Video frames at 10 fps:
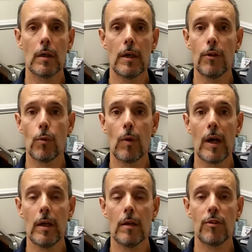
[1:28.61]
Either
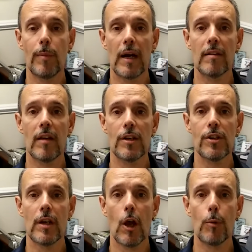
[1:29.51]
way, it's my
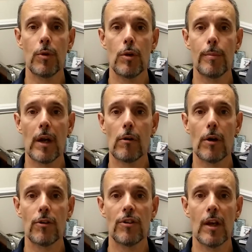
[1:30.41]
intention to help you to better
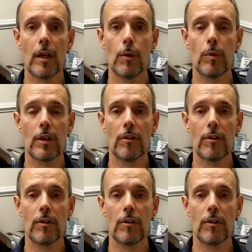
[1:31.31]
understanding what